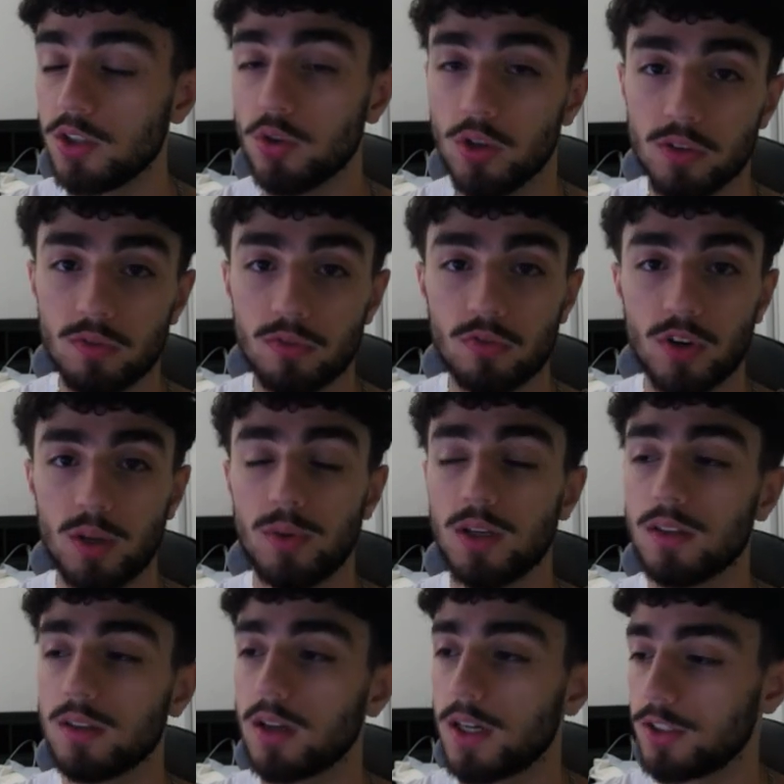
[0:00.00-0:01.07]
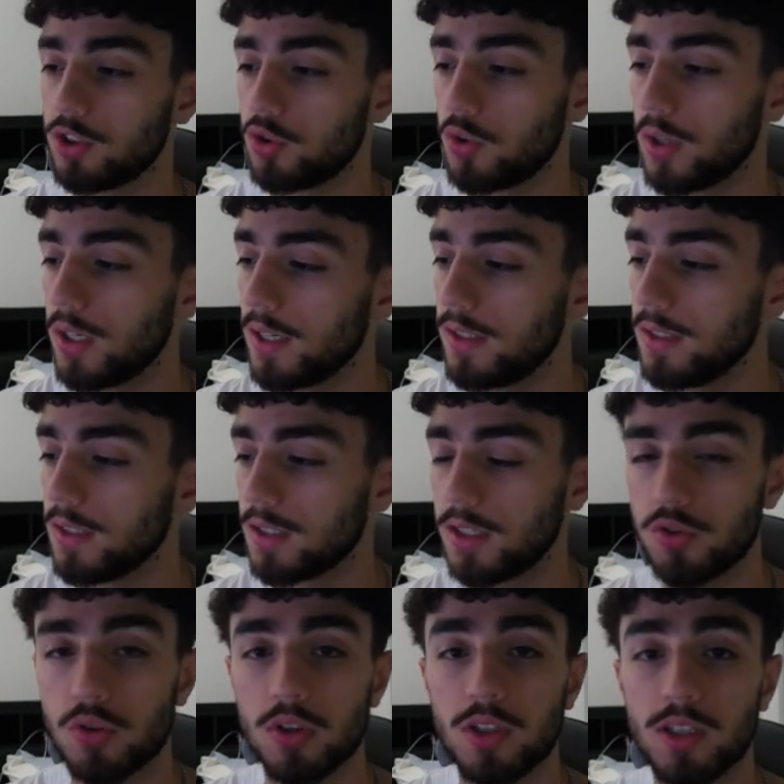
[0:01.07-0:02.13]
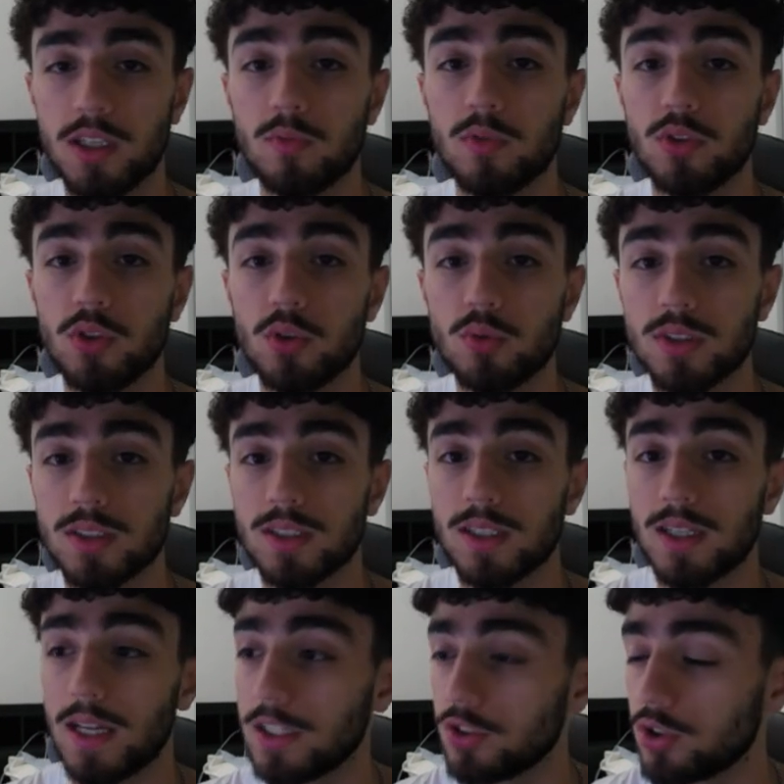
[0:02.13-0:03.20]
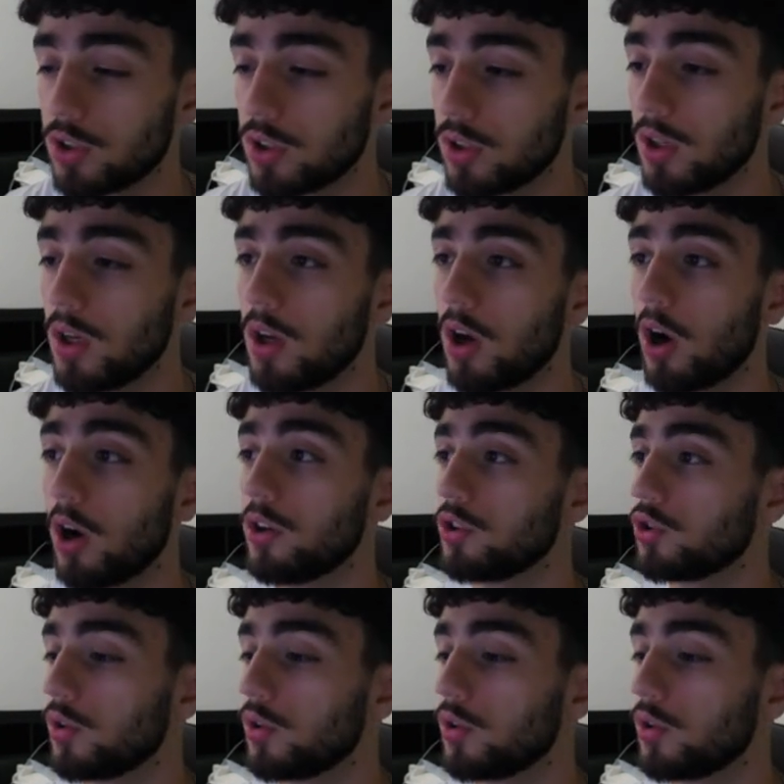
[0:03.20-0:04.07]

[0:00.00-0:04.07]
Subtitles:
You can frame an entire trade idea, and you can even use it to enter on a